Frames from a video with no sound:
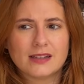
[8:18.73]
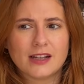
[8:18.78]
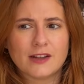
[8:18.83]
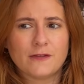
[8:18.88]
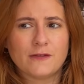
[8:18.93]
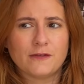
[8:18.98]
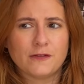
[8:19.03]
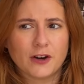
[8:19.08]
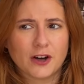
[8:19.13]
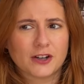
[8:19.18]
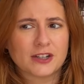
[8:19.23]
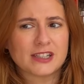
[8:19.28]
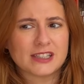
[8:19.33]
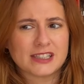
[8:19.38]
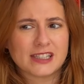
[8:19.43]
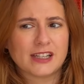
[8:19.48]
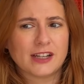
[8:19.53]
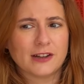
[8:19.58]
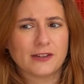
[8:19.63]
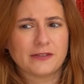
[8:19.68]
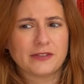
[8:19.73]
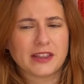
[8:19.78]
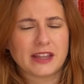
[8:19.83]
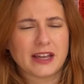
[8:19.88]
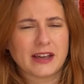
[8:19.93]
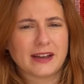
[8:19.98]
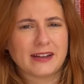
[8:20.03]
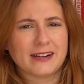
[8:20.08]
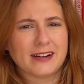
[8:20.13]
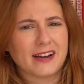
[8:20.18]
evocative
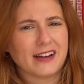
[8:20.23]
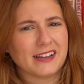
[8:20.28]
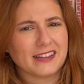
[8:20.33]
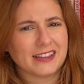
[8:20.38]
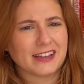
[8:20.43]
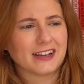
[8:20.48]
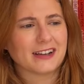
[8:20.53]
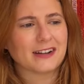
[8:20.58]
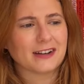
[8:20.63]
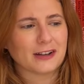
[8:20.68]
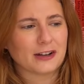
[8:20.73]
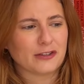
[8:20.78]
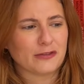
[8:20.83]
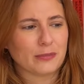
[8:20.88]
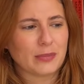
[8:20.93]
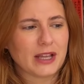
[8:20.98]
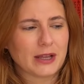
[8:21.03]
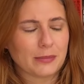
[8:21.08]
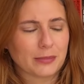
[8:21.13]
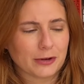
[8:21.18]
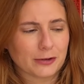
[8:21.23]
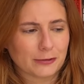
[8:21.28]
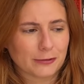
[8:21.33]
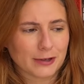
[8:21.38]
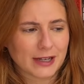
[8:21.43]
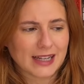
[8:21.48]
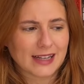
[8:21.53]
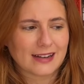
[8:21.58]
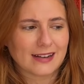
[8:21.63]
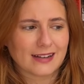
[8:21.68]
than I think a lot of people
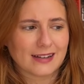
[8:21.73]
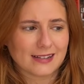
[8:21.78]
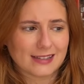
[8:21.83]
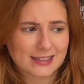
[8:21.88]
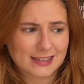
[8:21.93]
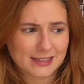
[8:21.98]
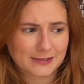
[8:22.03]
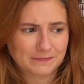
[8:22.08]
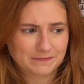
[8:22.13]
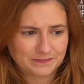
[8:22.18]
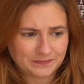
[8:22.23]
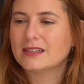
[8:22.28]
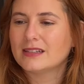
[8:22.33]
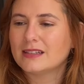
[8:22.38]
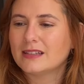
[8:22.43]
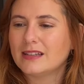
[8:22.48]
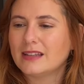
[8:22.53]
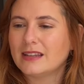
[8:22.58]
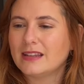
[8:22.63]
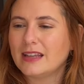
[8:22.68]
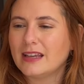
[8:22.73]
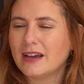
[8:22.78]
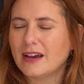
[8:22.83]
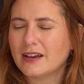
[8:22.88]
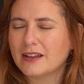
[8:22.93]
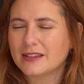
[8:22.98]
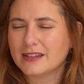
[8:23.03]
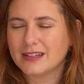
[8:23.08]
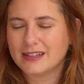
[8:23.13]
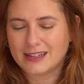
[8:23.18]
realize. The
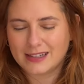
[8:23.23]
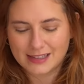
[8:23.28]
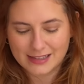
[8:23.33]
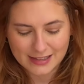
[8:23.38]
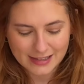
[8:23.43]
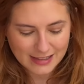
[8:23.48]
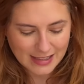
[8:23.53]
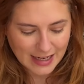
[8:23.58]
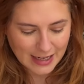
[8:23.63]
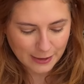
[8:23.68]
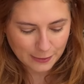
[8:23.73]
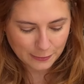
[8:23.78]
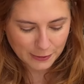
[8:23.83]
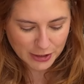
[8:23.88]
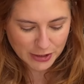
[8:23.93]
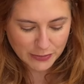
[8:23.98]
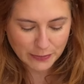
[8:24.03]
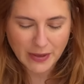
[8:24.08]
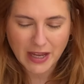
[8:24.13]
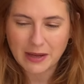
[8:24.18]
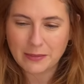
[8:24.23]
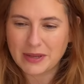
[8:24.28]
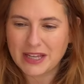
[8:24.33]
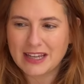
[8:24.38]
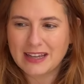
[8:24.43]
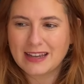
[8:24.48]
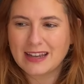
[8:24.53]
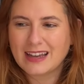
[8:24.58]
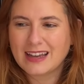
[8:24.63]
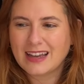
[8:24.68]
other scene, which
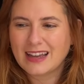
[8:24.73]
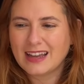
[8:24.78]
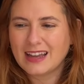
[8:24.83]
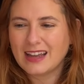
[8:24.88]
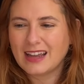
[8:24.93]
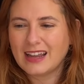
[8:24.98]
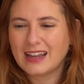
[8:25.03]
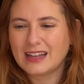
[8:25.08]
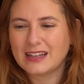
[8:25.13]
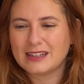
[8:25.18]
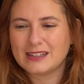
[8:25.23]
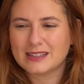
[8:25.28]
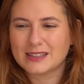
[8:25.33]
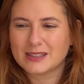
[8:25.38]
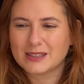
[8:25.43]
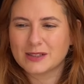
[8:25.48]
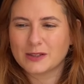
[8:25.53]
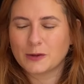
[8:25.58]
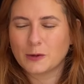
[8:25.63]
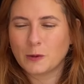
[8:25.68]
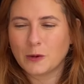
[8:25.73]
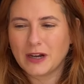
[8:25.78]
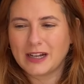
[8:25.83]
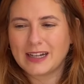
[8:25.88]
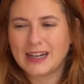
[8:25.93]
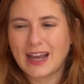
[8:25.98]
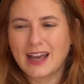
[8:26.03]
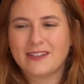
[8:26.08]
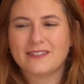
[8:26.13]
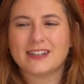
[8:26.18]
maybe is
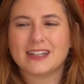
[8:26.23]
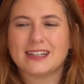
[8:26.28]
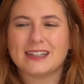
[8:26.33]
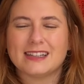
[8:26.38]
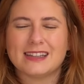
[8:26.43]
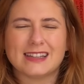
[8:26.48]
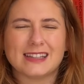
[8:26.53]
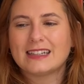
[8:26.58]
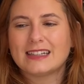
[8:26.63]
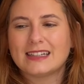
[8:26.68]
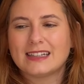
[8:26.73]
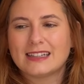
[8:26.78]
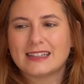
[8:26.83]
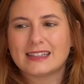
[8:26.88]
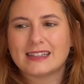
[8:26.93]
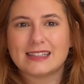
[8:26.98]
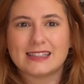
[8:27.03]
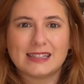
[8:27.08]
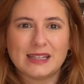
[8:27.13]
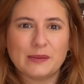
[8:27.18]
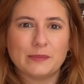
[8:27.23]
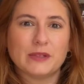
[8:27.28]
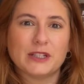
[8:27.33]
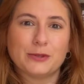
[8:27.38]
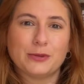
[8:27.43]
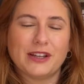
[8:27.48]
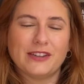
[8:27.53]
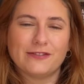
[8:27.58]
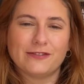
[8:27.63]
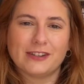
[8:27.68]
quite evident, the scene
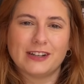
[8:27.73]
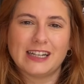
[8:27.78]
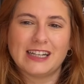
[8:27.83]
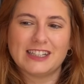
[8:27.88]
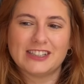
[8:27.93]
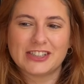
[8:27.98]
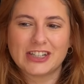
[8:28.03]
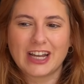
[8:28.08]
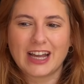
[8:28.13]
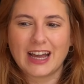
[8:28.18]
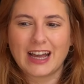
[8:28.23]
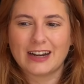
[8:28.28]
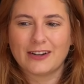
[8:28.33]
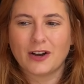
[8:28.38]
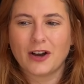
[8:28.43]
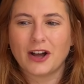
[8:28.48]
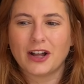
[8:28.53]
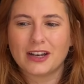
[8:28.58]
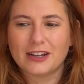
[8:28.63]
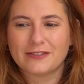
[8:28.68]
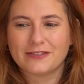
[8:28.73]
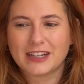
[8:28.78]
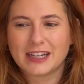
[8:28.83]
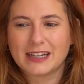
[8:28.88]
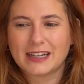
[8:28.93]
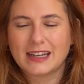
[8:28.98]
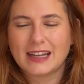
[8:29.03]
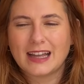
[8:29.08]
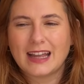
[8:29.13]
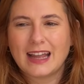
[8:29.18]
between Venetia and
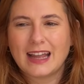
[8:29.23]
Oliver